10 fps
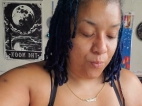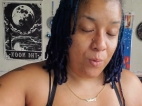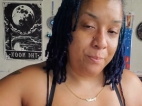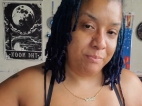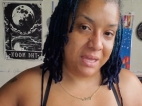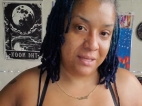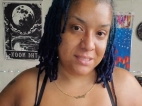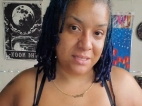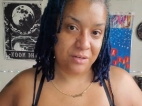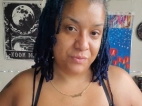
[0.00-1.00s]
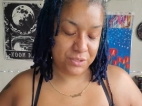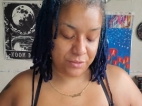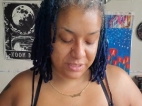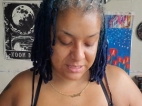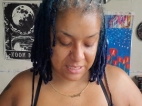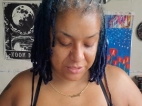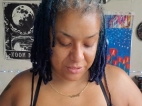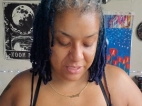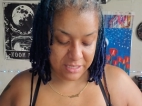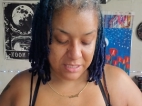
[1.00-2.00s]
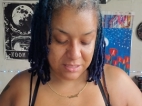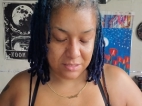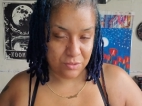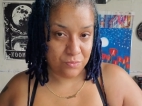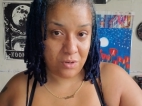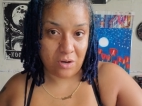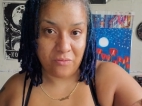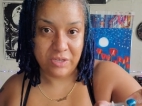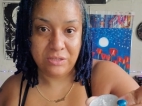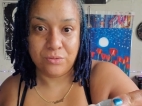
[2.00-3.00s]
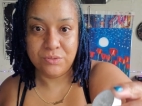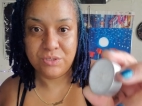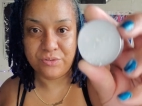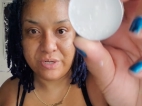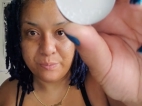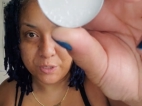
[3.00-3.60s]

what makes it a return a sender is you carving those three